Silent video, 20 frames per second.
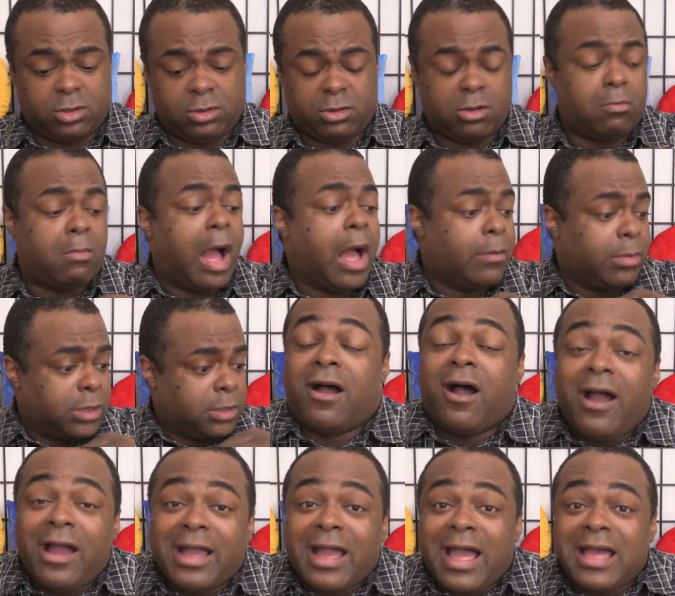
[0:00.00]
your mama.
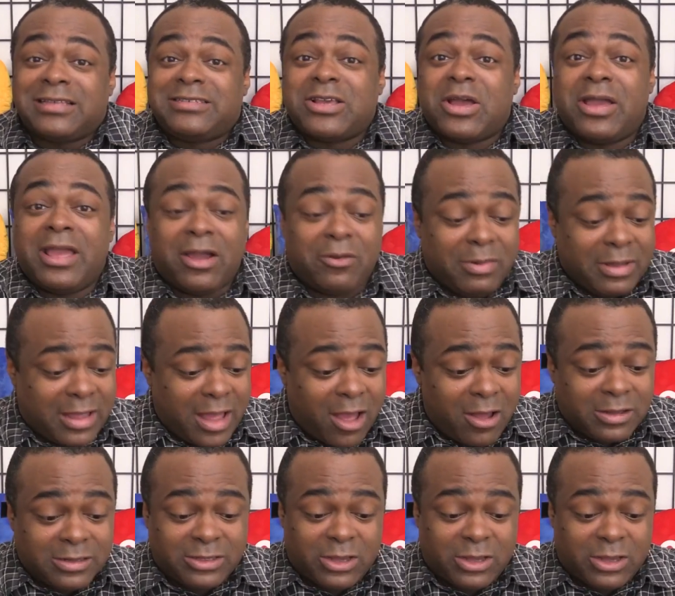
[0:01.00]
All right guys, so here we go.